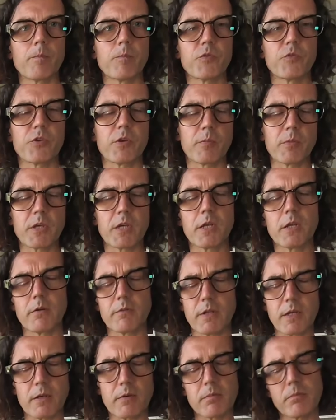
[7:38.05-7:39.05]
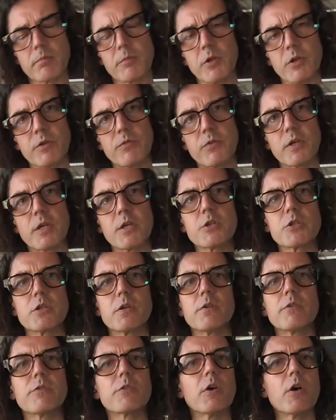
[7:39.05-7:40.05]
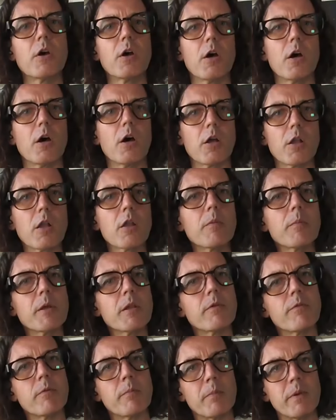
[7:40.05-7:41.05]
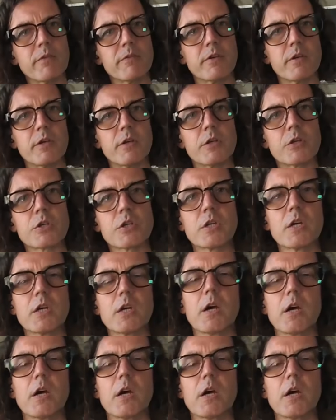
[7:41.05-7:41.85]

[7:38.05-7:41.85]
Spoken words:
some kind of like notifications, a little bit of a message.